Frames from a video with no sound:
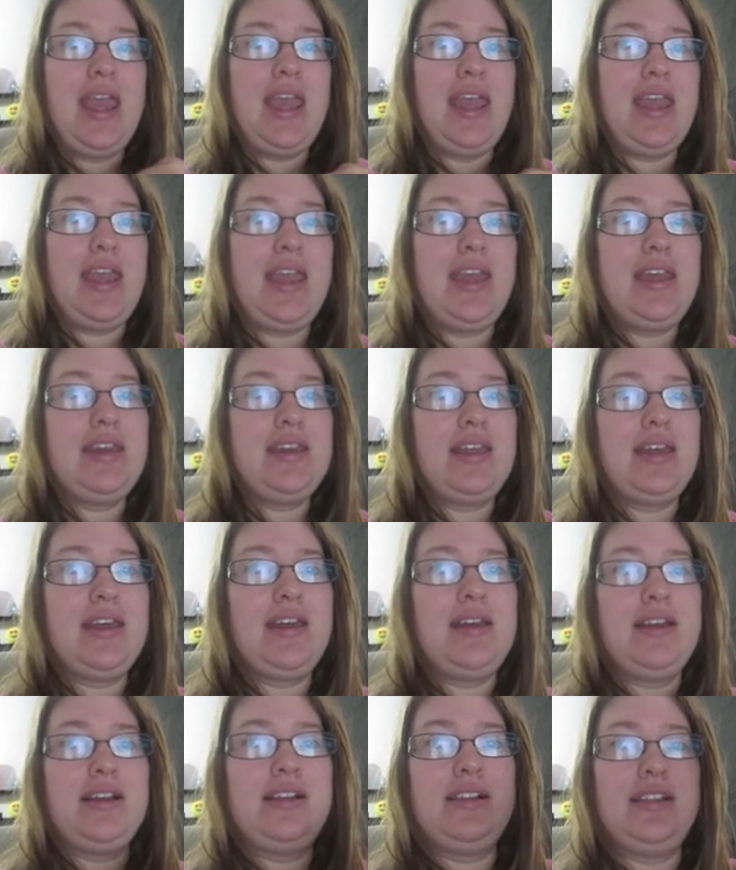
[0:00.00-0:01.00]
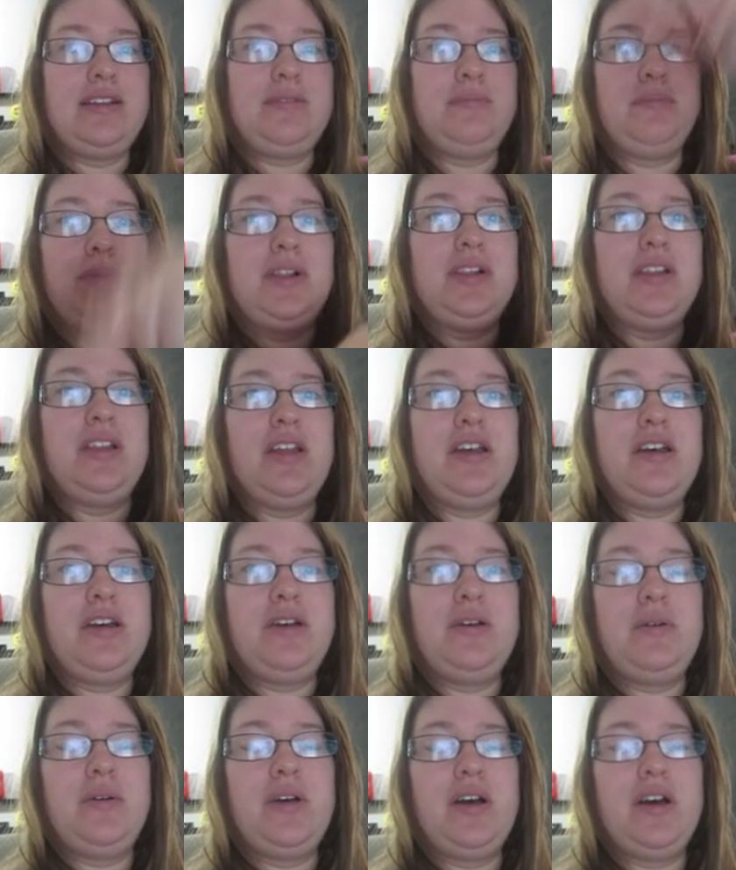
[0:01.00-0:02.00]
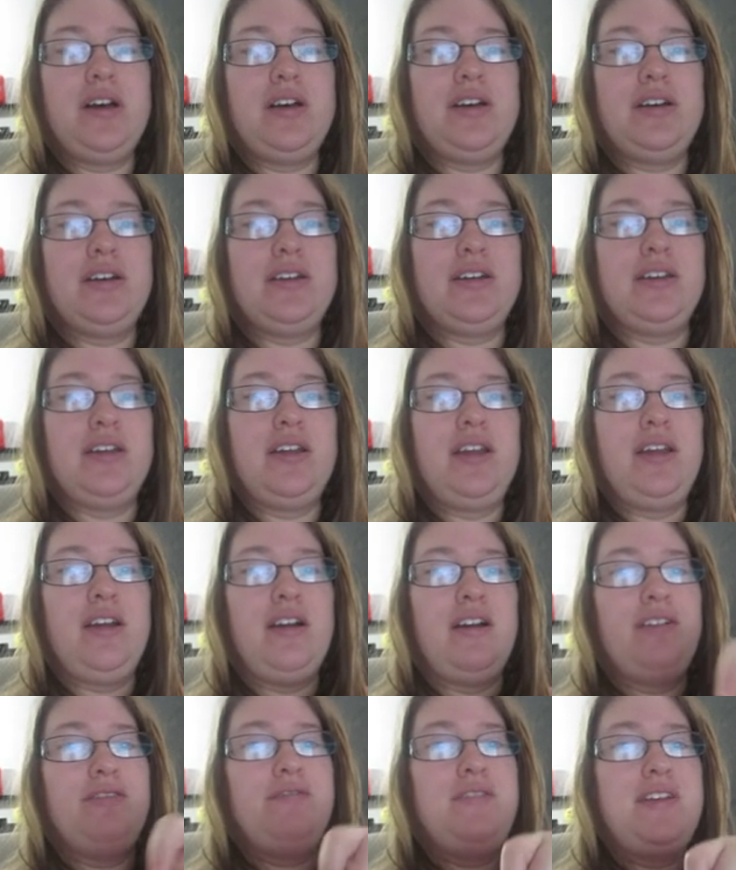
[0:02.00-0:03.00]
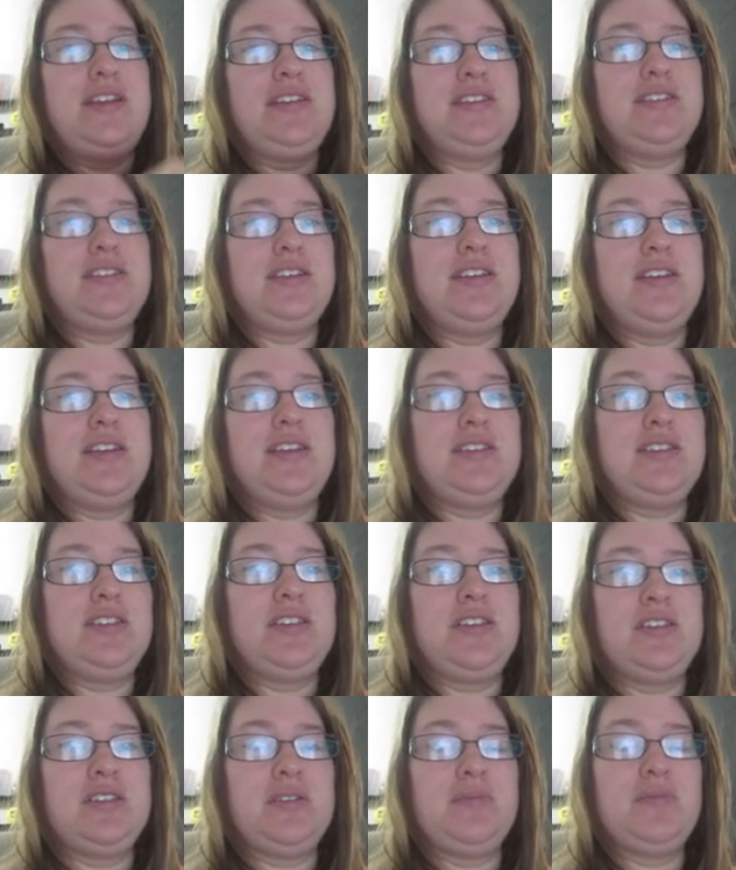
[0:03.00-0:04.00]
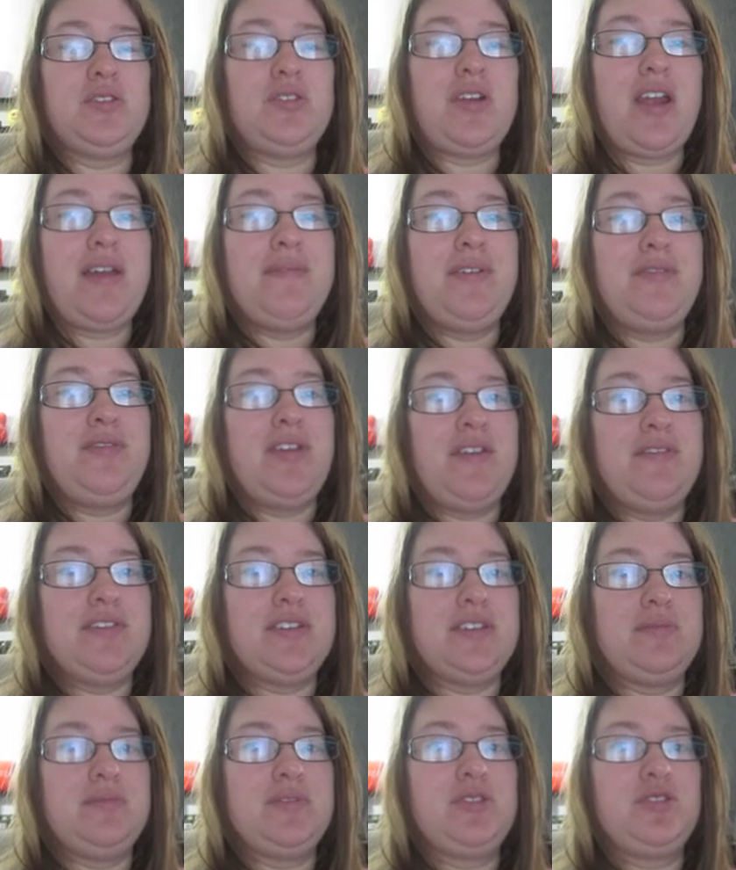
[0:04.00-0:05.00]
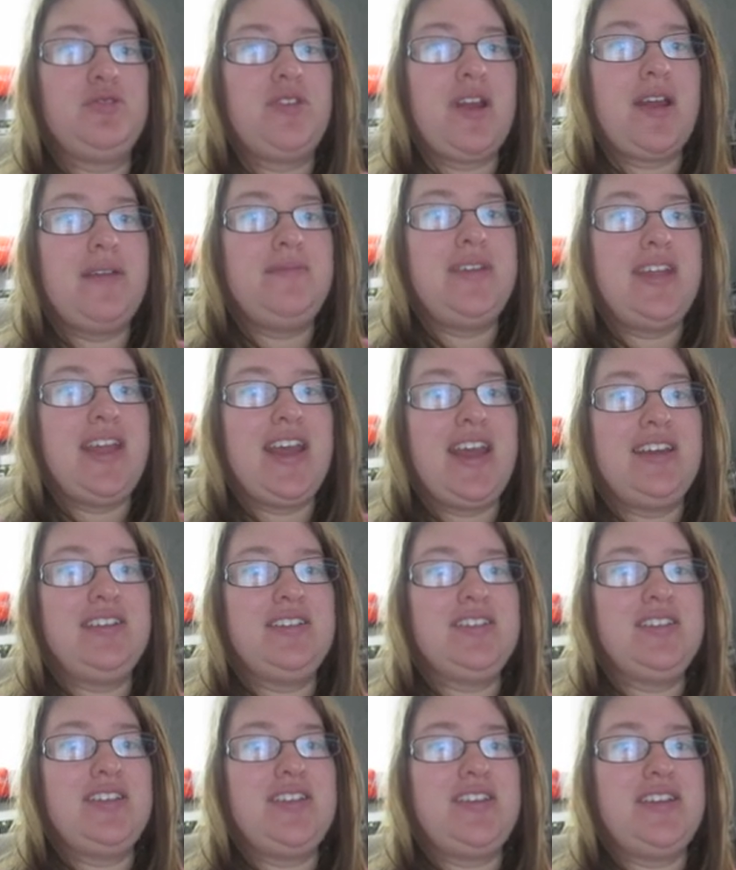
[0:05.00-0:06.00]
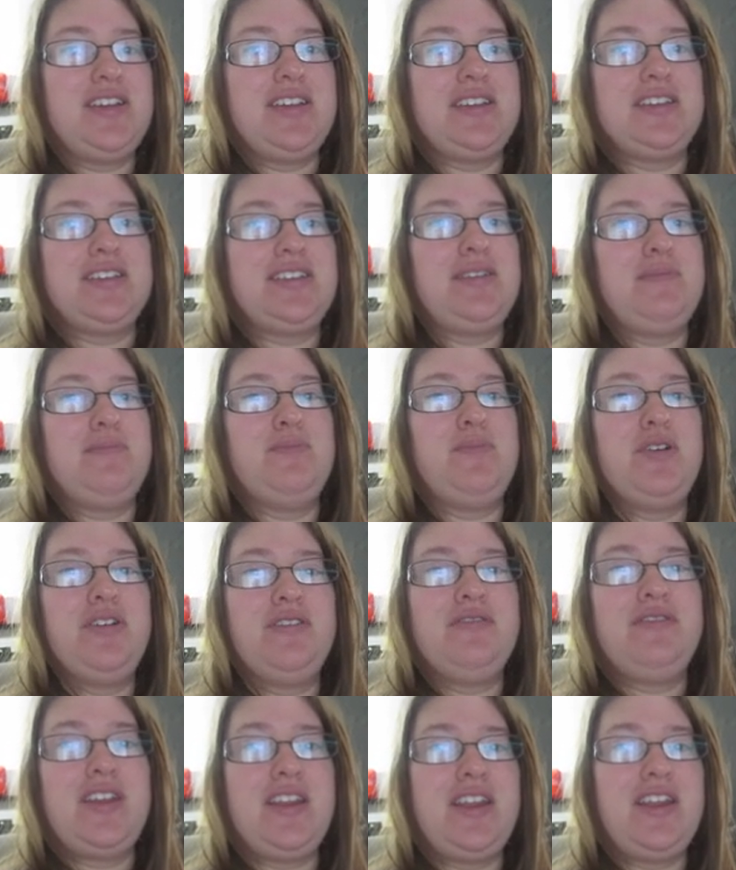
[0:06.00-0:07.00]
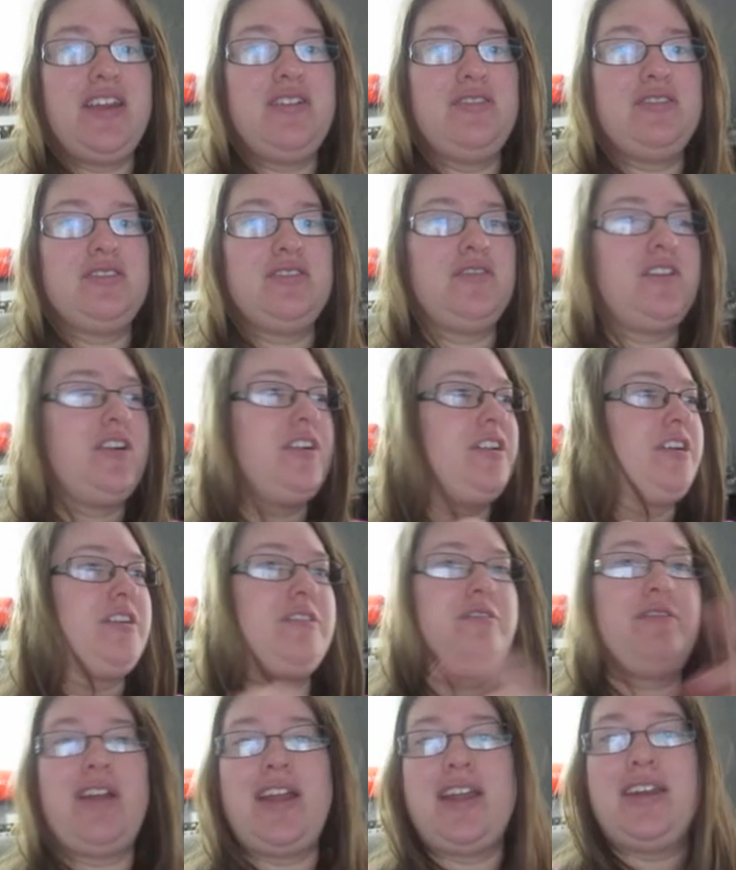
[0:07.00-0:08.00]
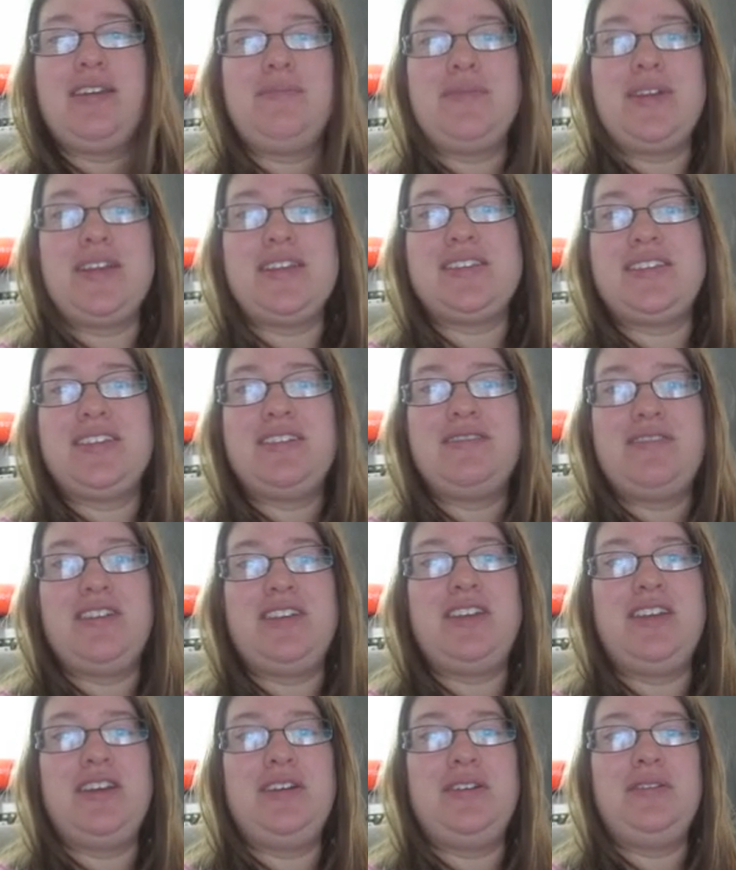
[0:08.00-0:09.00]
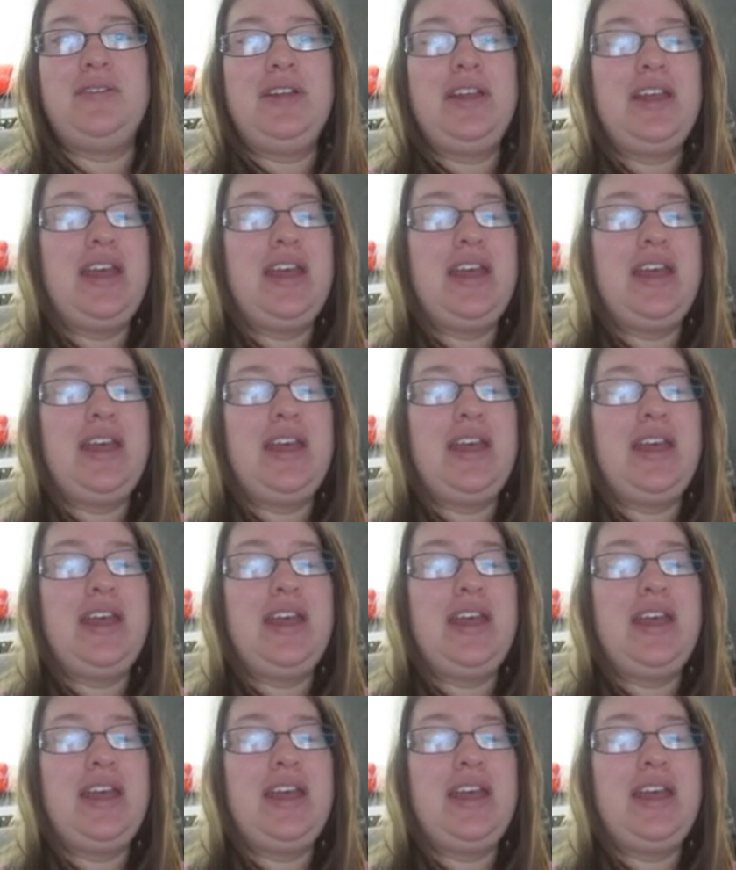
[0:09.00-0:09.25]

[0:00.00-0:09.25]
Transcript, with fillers: and uh, click below on our faces to subscribe if you haven't subscribed yet so you can see more videos of all our randomness that we do.